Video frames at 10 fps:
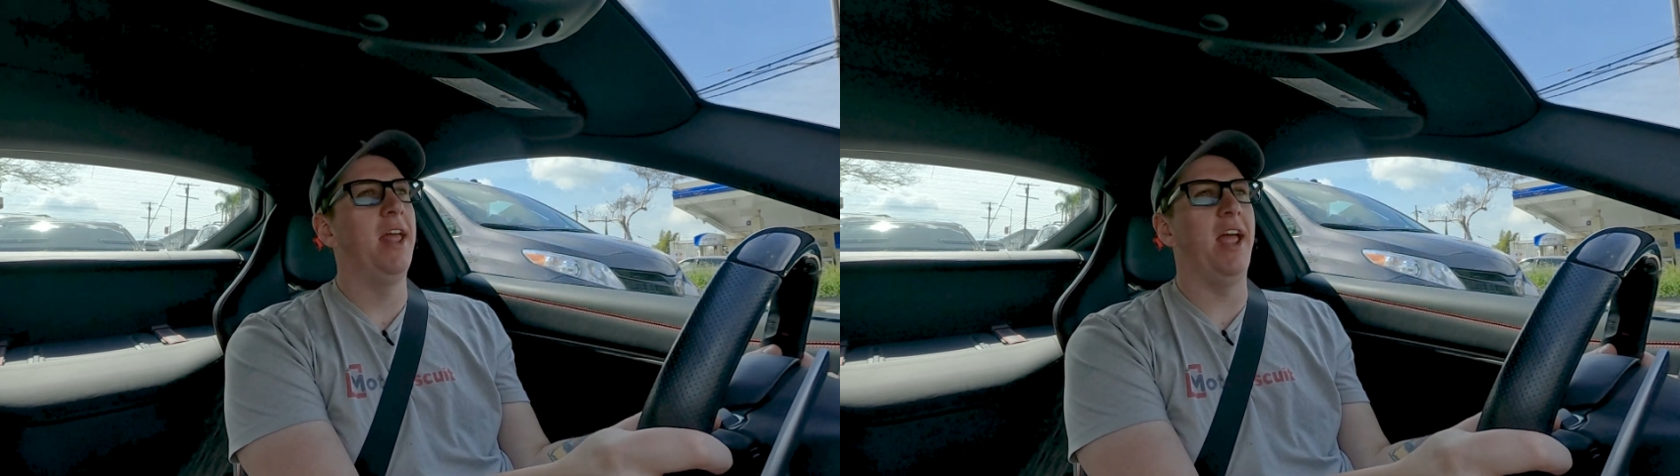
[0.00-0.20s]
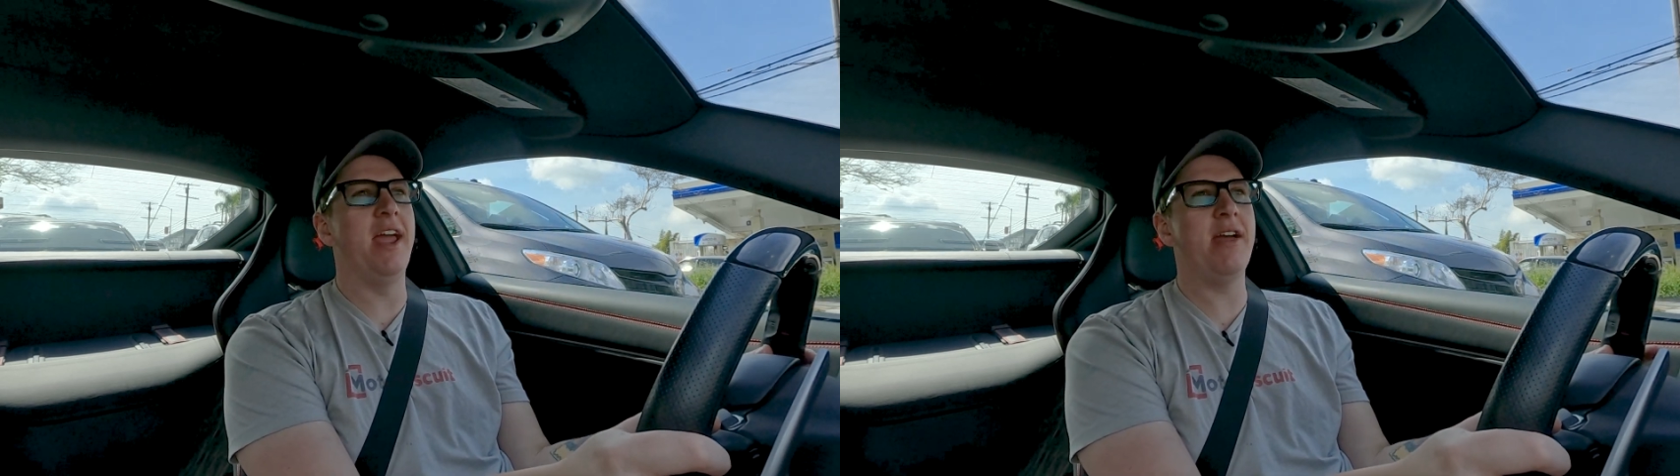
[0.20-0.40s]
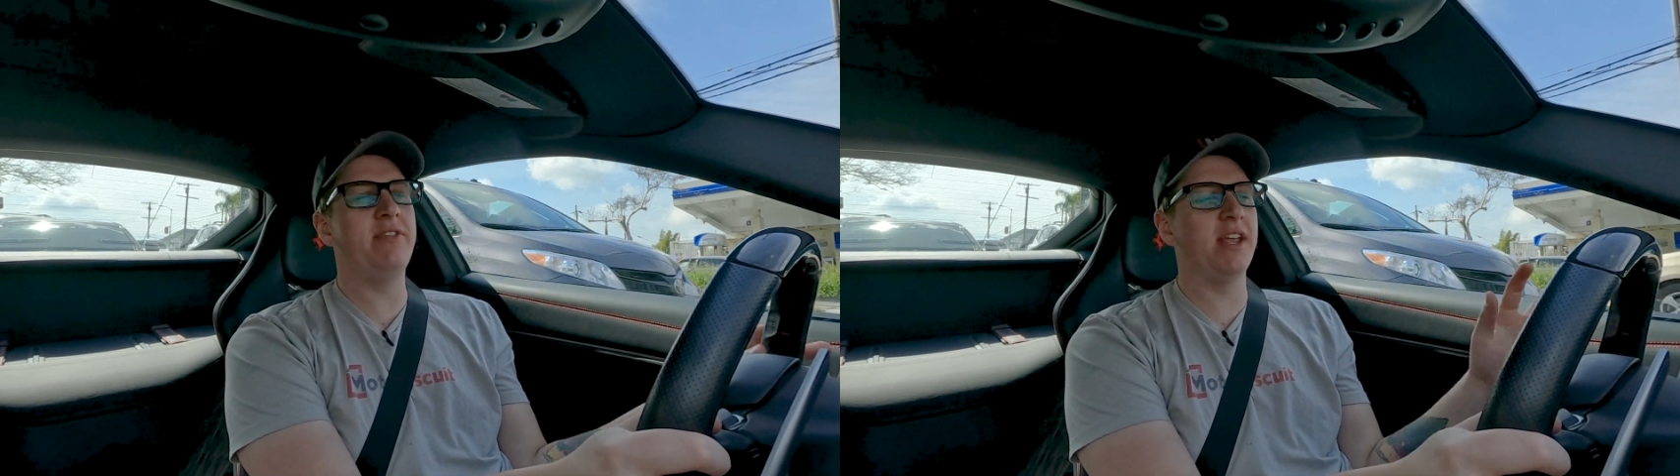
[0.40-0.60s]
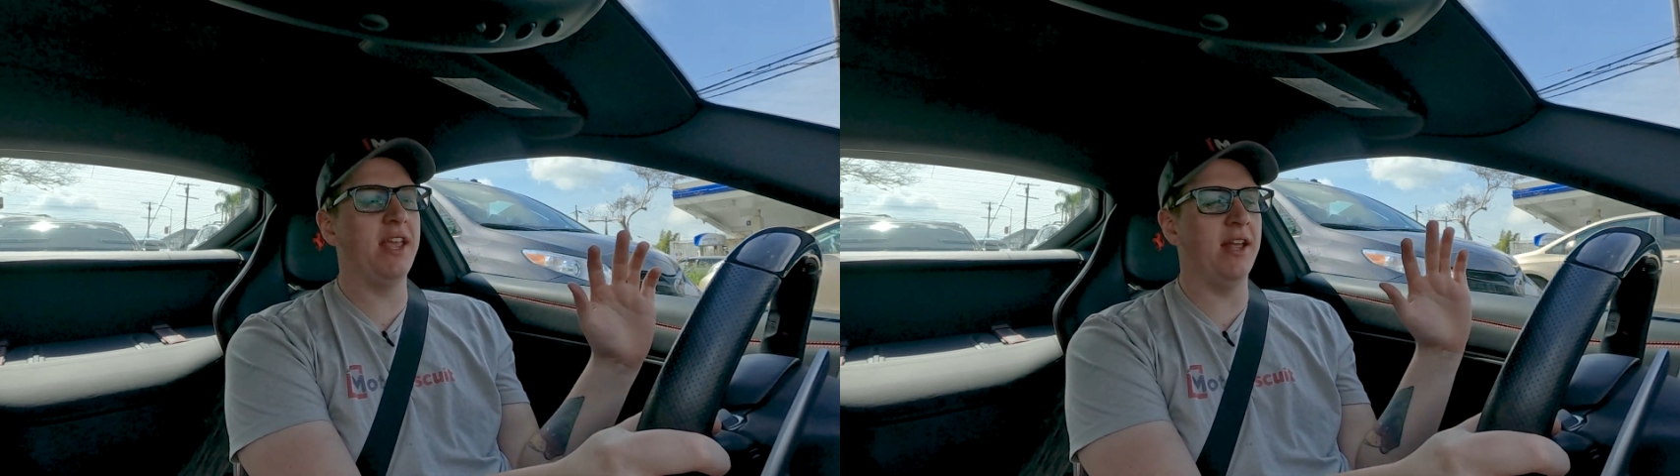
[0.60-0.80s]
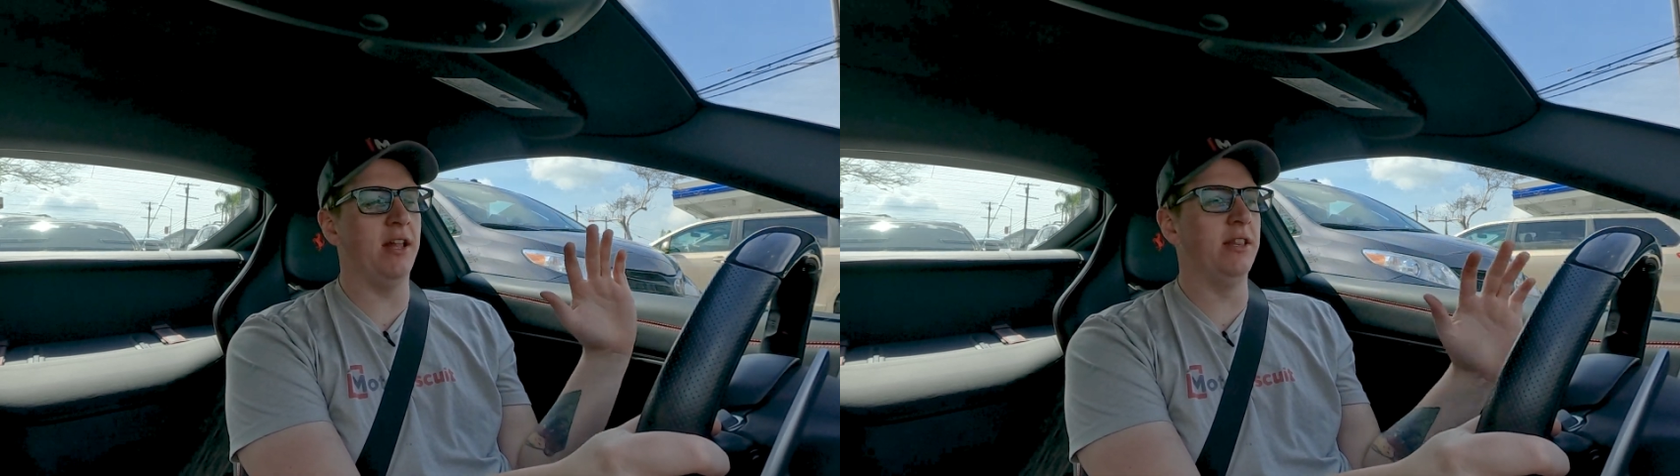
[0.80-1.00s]
I have to
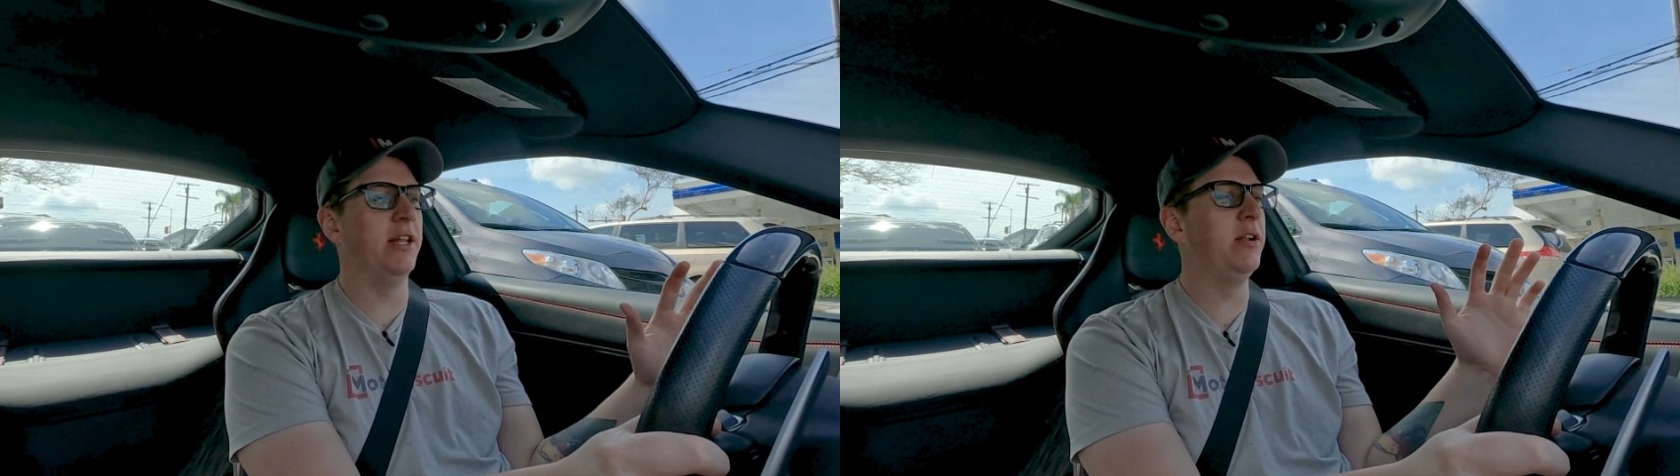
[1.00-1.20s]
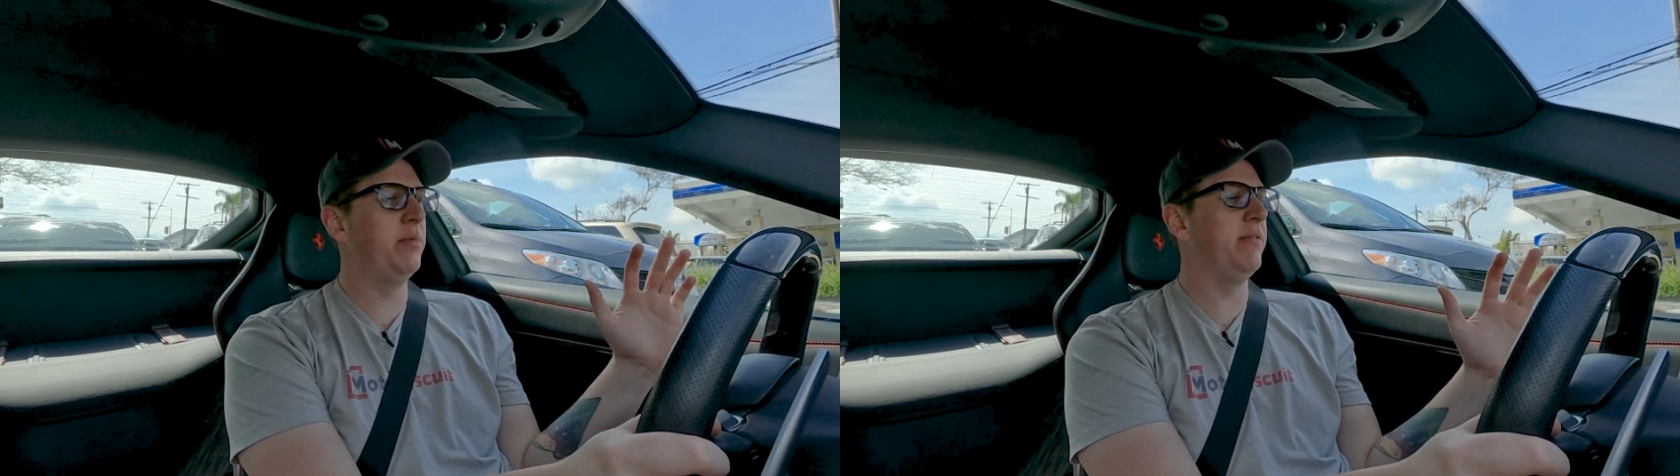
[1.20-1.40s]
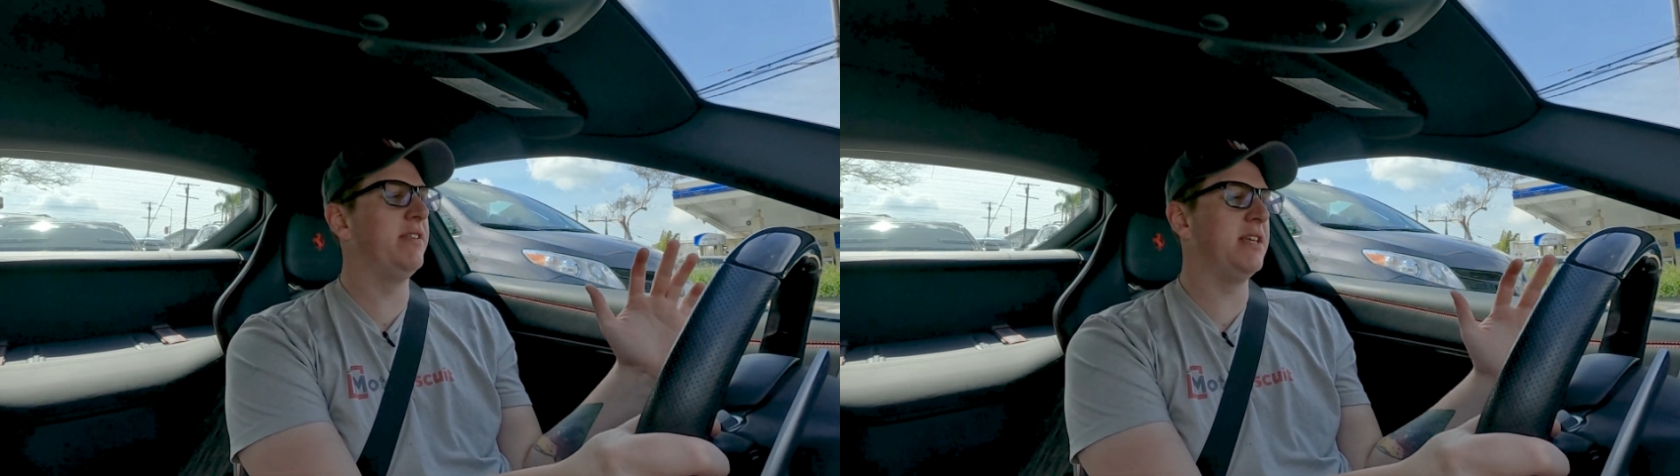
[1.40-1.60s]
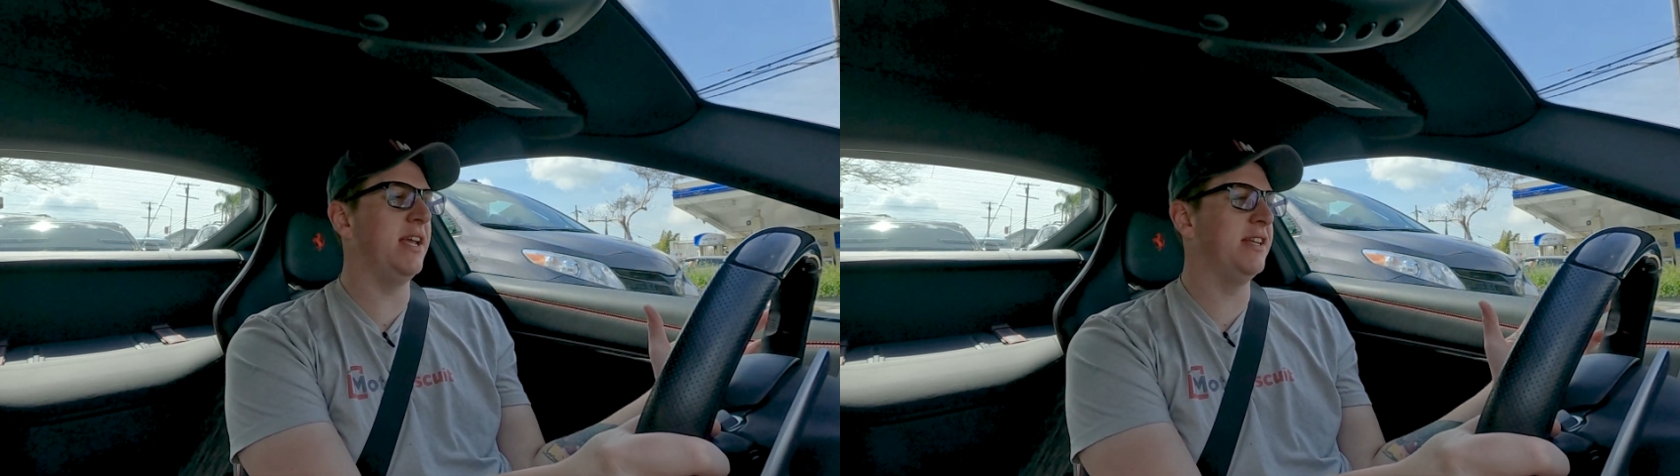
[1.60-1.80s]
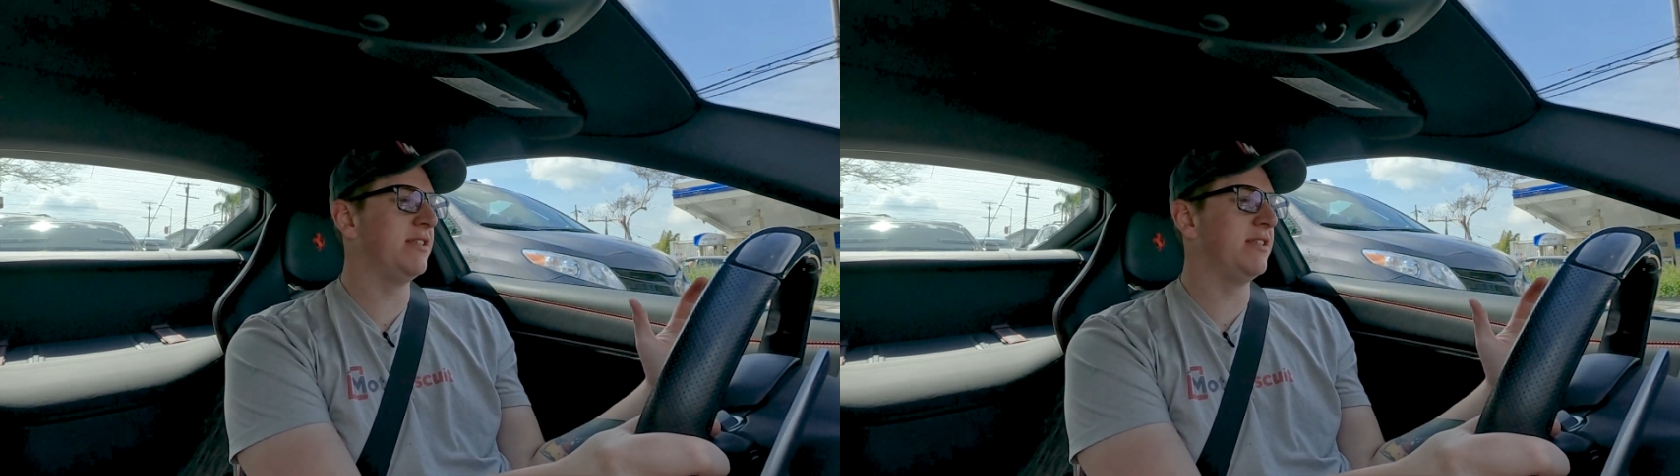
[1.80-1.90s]
get a little bit of a taste